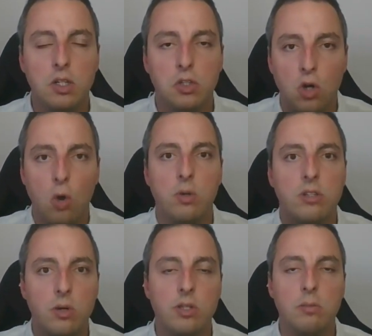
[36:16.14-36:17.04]
is
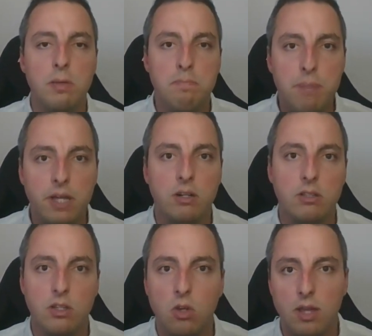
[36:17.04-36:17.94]
always going to be
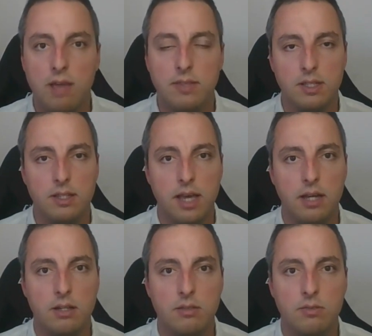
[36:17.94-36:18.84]
better than not having the
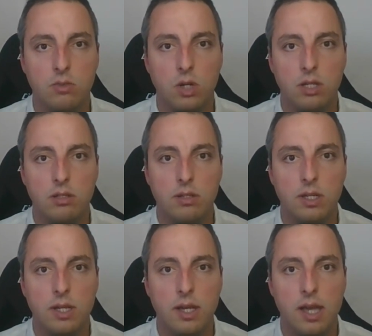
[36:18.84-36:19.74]
data, right?
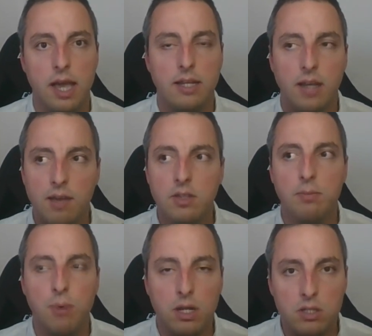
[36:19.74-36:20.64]
And having
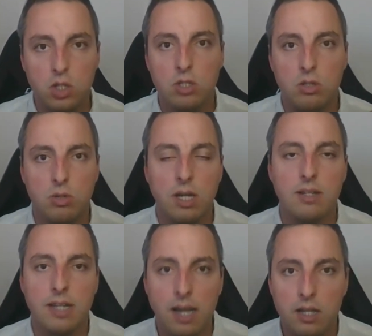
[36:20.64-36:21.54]
a practitioner to
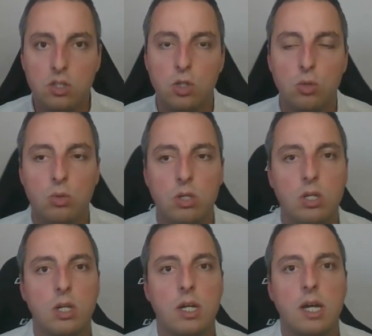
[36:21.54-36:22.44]
kind of guide you
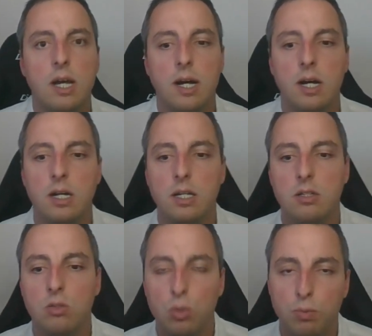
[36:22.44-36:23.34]

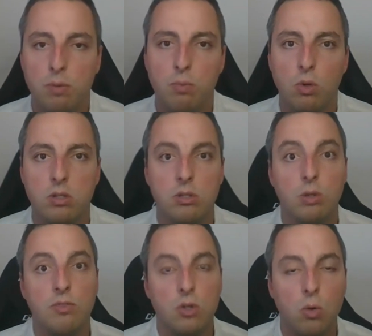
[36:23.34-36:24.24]
is super important. So
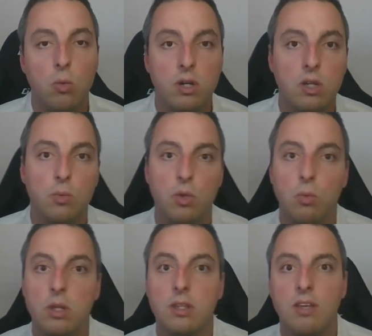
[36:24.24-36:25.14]
if you're not working with
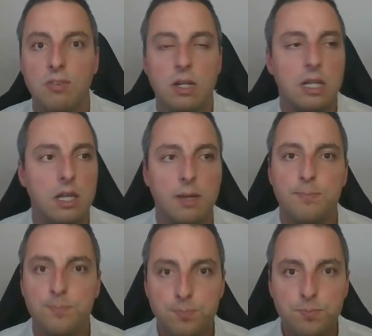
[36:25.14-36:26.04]
one, definitely,